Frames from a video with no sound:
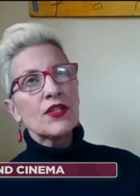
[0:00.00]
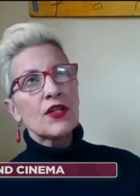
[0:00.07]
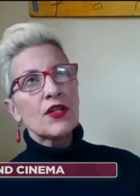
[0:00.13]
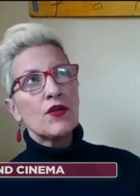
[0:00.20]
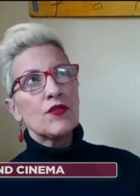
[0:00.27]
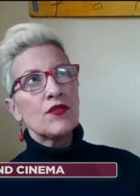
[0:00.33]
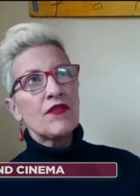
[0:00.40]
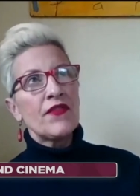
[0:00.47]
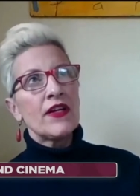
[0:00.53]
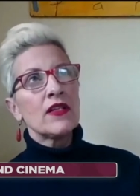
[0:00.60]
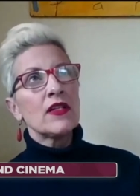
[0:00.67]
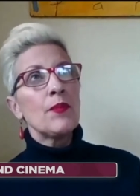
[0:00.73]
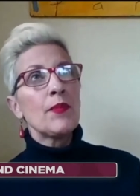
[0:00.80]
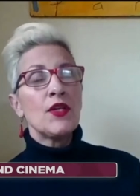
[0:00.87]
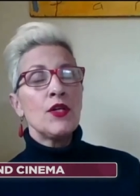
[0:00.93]
ago,
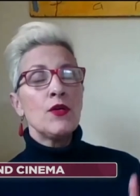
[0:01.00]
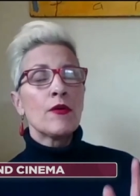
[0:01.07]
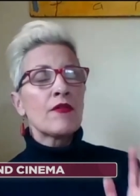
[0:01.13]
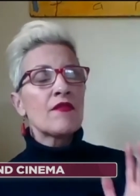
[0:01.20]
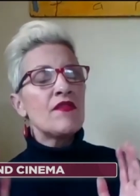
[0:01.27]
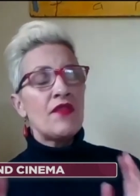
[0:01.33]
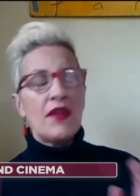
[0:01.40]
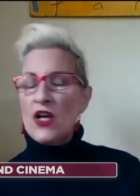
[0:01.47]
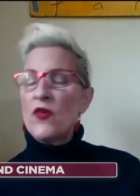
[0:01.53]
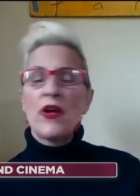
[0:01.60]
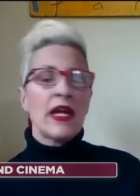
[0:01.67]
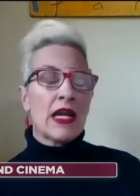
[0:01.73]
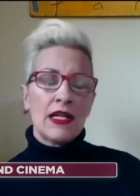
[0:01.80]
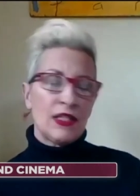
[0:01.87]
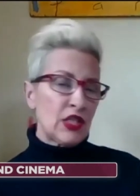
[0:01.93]
Philip, and you were
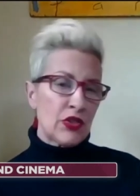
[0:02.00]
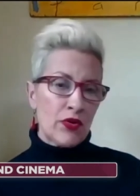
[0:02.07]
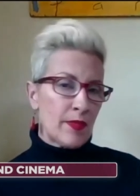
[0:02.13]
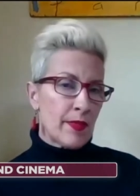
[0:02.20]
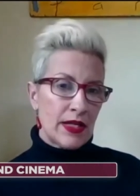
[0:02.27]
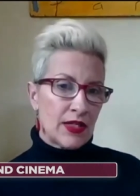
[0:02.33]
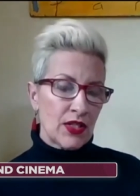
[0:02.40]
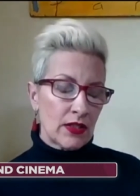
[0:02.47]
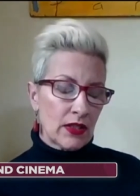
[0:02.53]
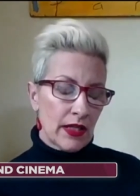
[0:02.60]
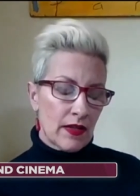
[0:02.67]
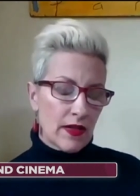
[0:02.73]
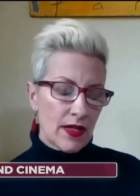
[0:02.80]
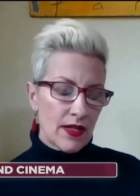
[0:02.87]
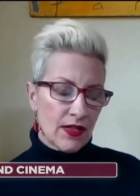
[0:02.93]
very instrumental
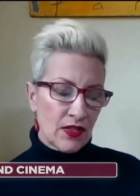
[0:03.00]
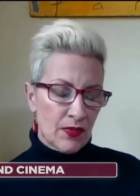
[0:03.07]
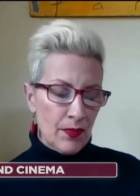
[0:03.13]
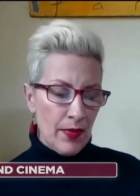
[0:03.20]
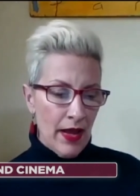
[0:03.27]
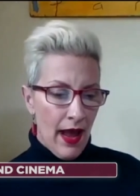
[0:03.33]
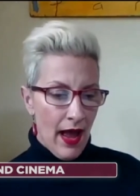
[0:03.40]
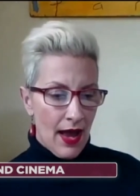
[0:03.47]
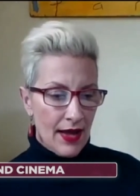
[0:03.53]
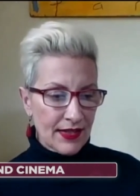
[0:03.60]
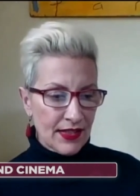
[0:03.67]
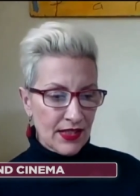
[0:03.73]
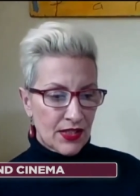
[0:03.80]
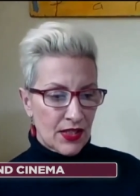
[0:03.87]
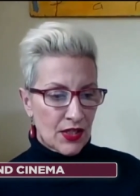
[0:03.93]
in this,
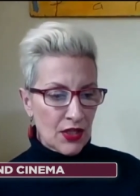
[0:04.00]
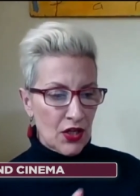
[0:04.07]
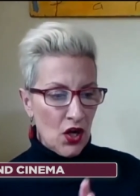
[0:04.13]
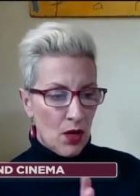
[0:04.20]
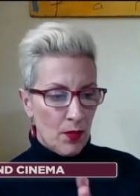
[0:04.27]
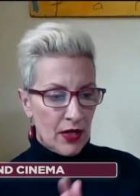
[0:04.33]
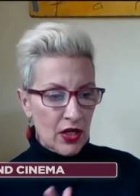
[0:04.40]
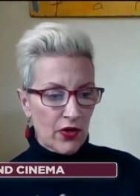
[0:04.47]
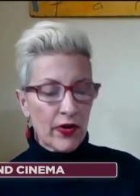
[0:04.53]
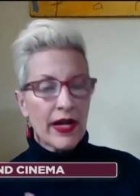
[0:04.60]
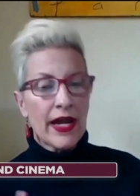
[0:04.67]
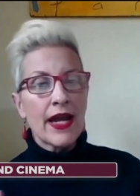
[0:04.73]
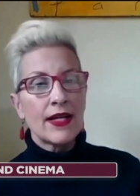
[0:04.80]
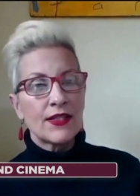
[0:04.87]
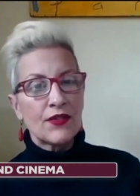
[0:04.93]
passed Tacoma
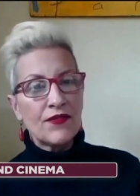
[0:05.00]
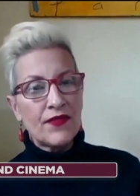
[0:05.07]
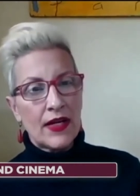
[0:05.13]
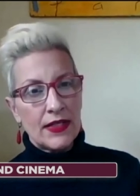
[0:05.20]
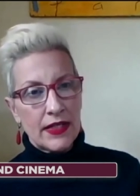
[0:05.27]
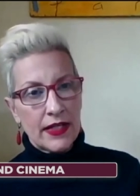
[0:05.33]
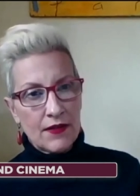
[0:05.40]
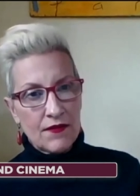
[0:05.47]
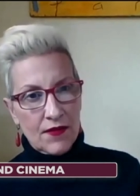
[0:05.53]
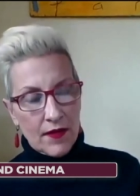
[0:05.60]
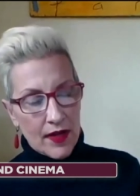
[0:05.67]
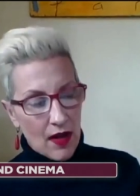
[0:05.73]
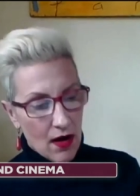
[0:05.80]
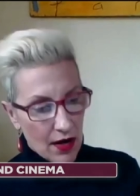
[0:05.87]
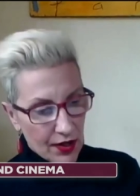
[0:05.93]
Creates funding for
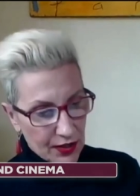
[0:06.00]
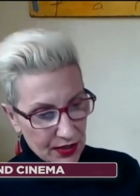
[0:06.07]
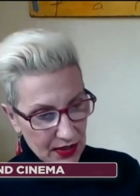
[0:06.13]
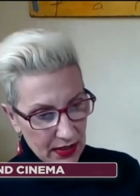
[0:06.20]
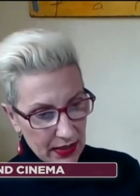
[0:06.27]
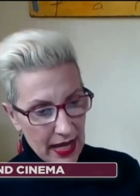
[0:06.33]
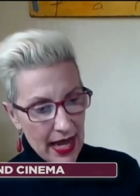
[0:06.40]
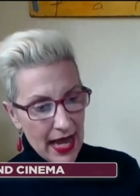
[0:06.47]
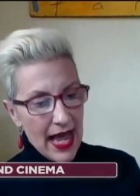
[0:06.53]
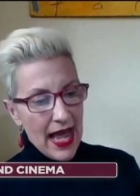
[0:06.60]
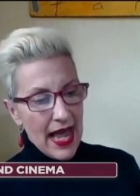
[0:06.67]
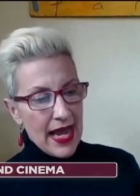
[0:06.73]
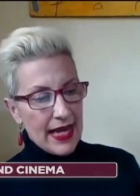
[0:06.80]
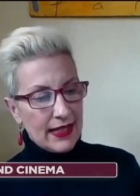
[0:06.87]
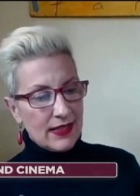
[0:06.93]
the arts.
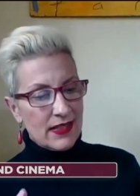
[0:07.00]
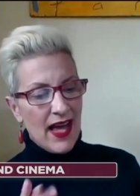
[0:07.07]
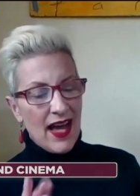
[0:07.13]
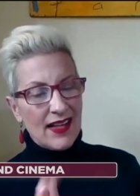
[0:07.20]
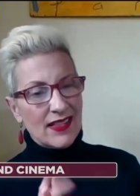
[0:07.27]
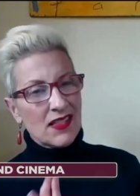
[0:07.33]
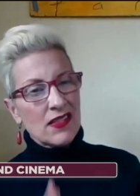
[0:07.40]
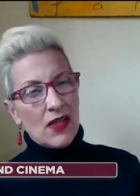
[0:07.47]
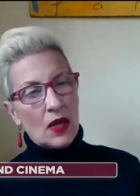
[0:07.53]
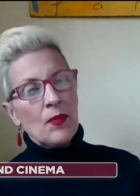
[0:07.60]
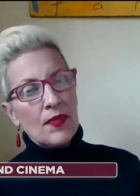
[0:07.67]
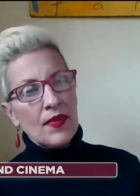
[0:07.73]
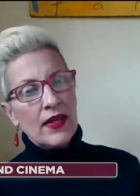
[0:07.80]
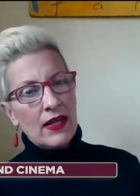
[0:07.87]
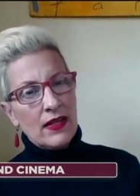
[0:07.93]
Is that
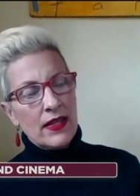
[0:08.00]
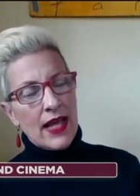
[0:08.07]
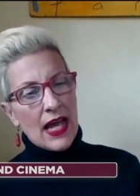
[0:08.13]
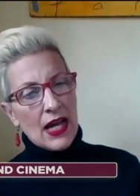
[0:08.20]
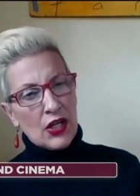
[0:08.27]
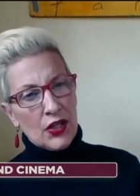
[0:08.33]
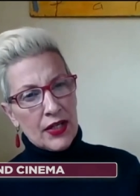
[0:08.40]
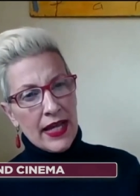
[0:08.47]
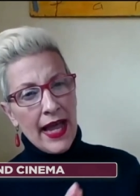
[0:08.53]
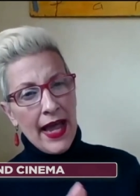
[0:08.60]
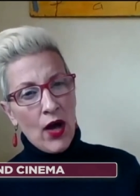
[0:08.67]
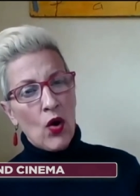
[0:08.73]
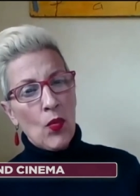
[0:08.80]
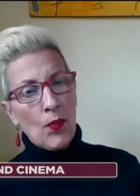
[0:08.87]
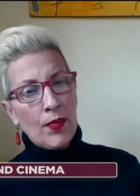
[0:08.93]
something that could
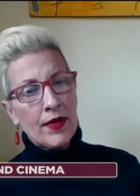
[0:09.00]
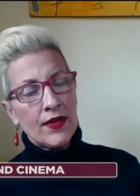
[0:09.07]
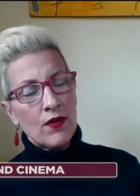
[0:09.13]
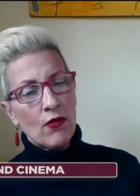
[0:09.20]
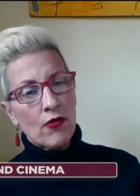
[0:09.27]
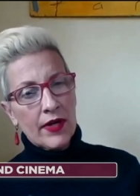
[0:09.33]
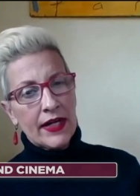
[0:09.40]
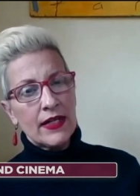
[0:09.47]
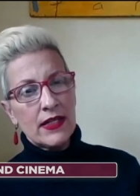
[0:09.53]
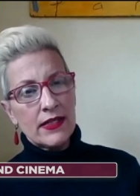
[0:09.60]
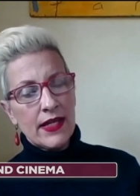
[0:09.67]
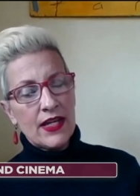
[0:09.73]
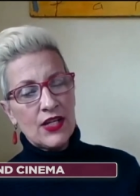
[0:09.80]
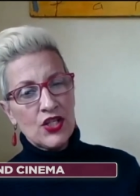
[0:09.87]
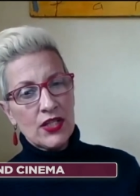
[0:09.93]
help an
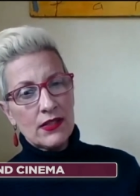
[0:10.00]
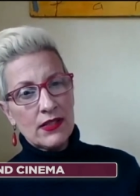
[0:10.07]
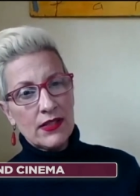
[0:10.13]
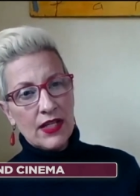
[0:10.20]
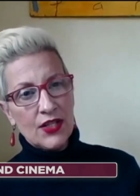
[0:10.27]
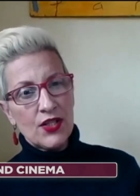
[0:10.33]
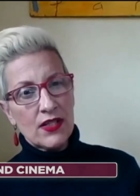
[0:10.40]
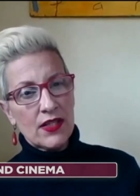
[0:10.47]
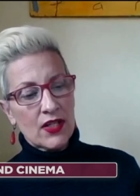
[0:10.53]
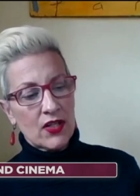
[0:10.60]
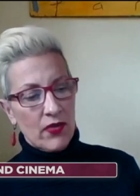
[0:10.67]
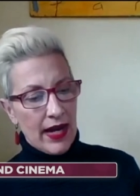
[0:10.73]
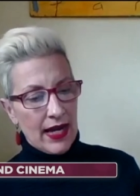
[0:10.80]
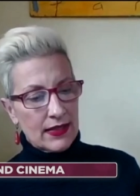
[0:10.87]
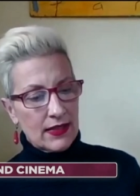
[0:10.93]
organization such as the
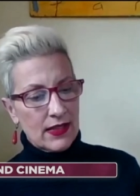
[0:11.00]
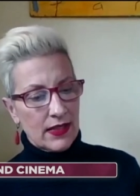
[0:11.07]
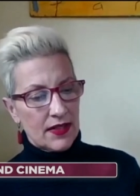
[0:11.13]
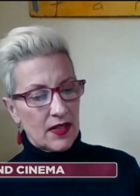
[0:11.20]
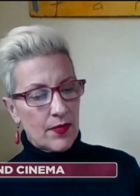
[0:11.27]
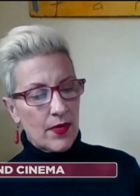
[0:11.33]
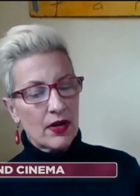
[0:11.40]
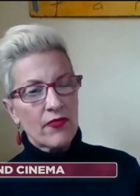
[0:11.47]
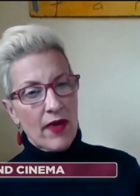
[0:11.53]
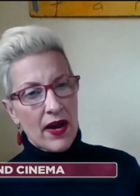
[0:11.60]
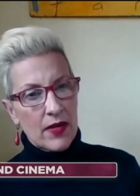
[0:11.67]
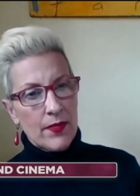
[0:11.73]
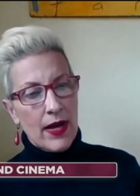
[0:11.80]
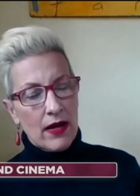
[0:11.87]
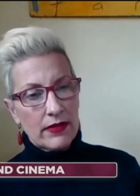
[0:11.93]
Grand Cinema right
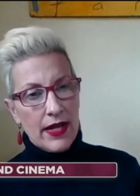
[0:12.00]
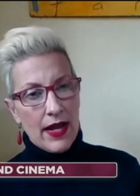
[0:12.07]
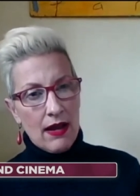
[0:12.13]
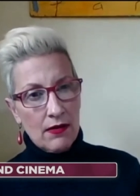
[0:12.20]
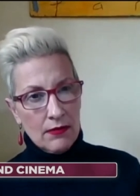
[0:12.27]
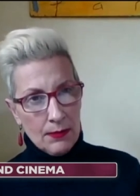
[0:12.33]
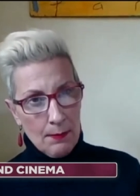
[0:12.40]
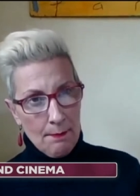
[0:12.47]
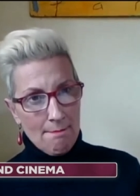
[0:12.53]
about now?